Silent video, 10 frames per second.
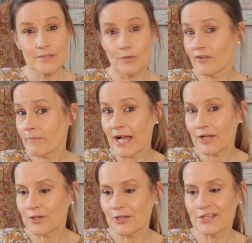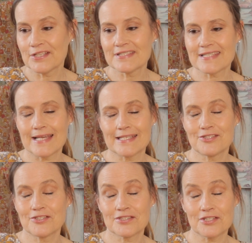One of my colours, and
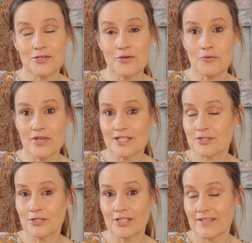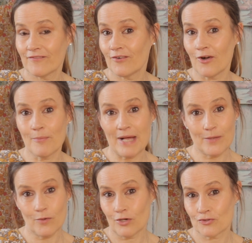it's just a great colour for
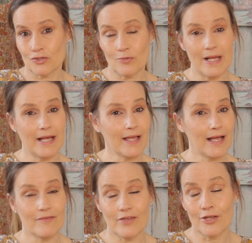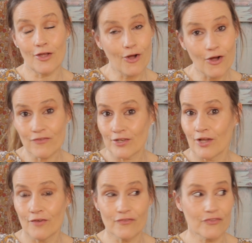my wardrobe. I have an awful
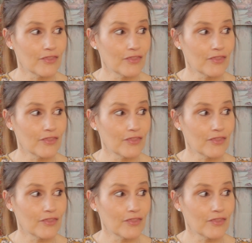lot of